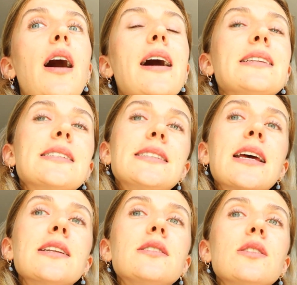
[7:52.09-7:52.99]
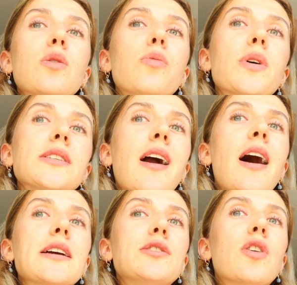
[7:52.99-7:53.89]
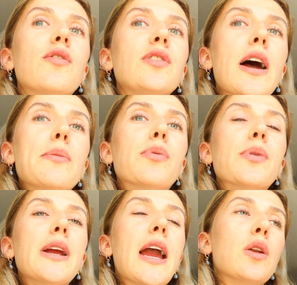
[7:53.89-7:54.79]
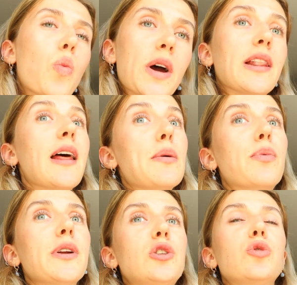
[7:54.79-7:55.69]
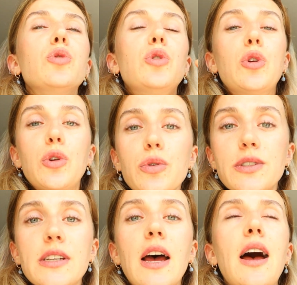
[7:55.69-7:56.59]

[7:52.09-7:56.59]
understand what kind of library and what library should you use